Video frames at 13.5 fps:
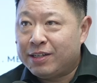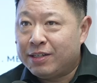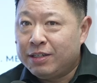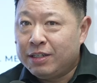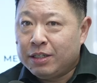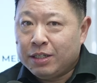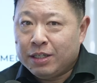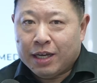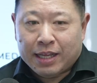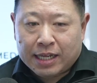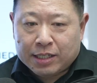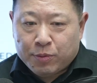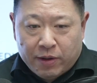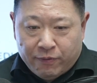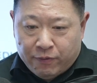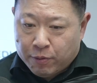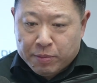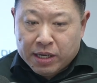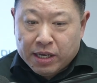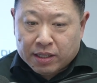So, and that's why
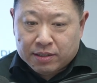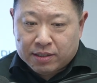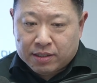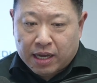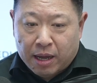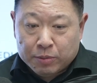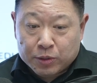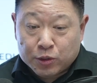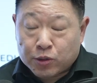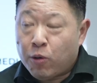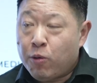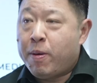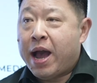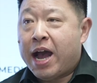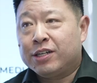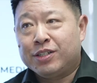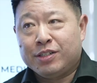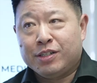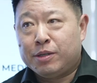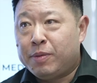for me, I'm so
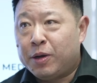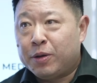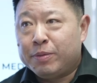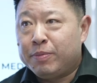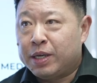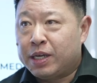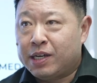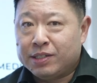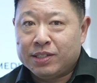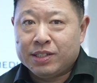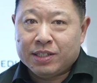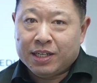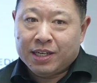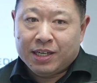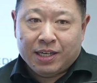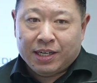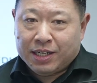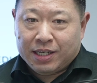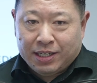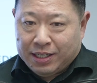passionate about it because...
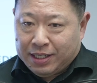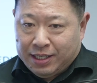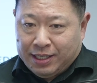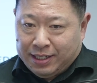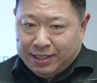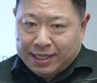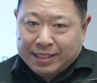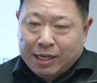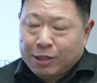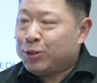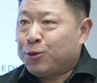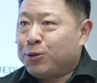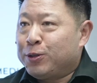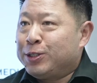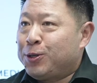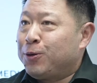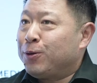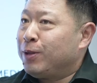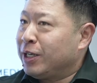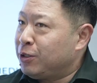That's how story is
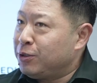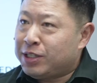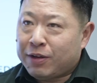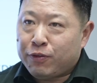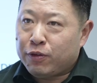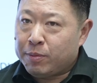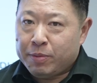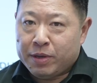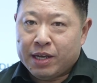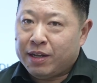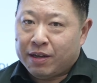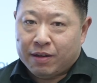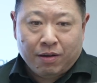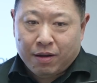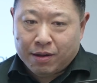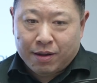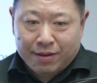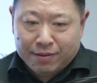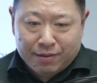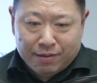told. Like you said from the beginning,
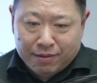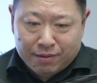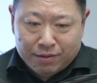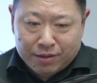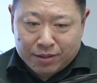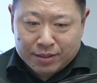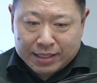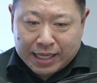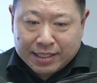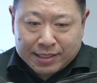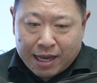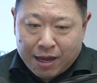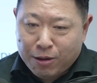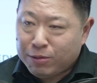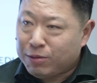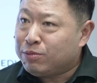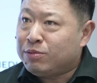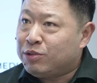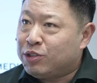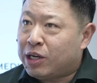that's
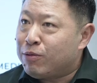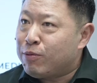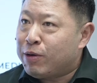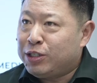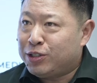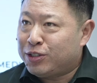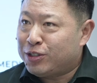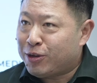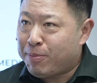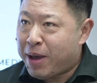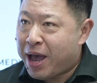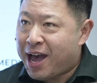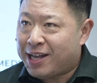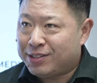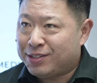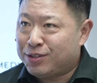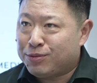how generations are passed